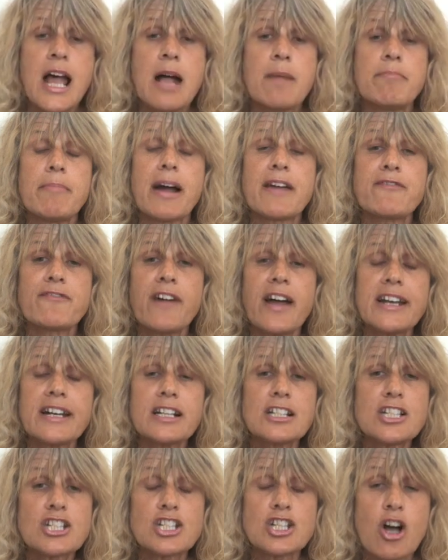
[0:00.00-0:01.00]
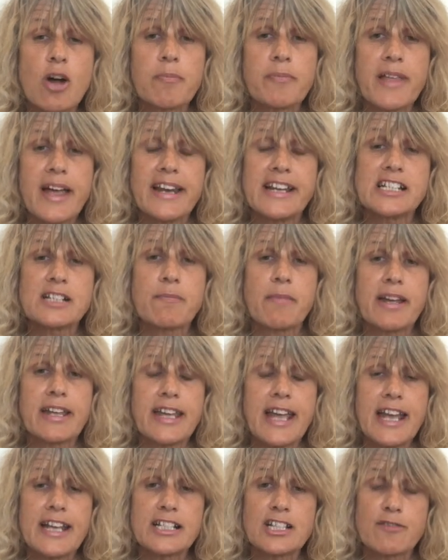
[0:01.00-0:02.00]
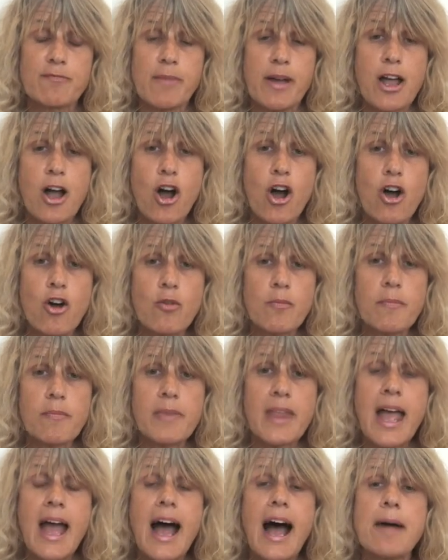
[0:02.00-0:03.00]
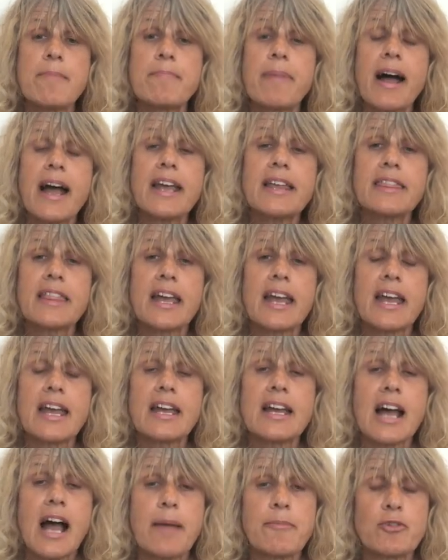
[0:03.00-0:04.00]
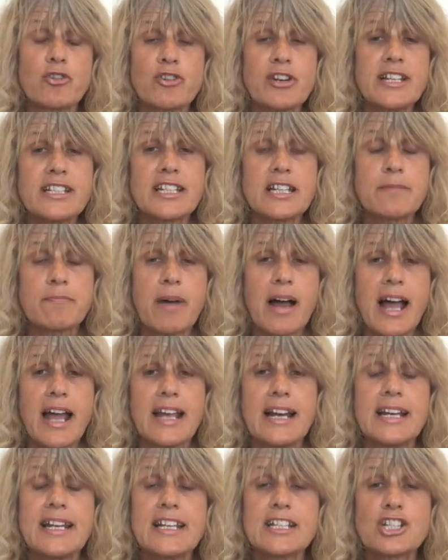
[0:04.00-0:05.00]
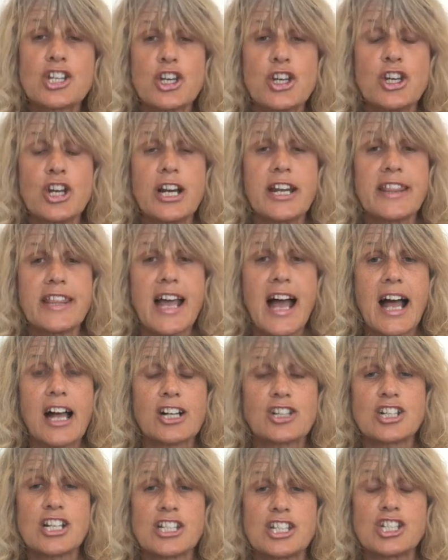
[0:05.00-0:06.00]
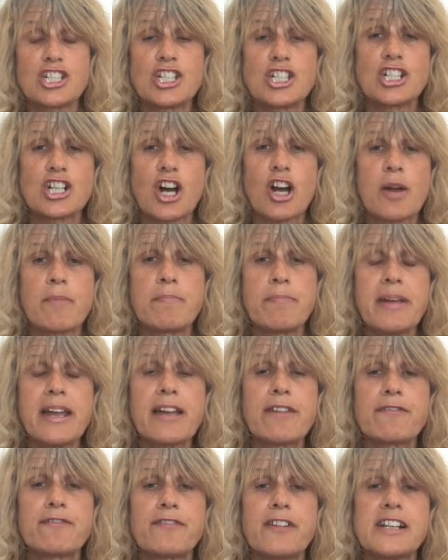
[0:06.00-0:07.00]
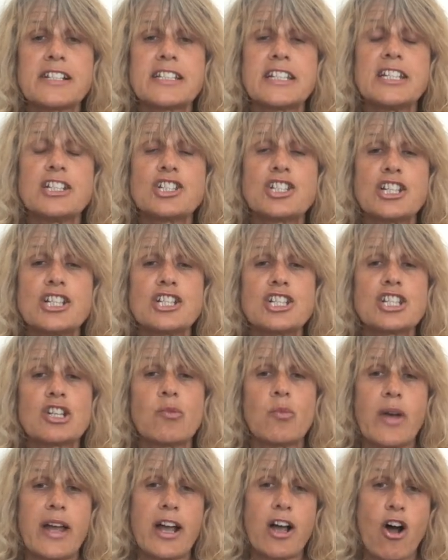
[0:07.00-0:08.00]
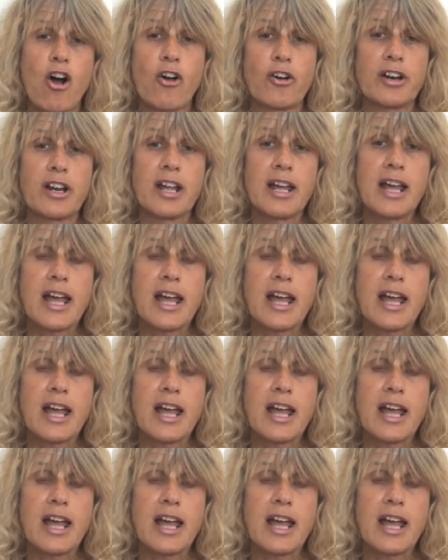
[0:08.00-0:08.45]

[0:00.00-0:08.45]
My final stop then is my gate of my home, and by there I'm greeted by Liz Hurley, the actress, and she's got a big fuzzy ginger wig on.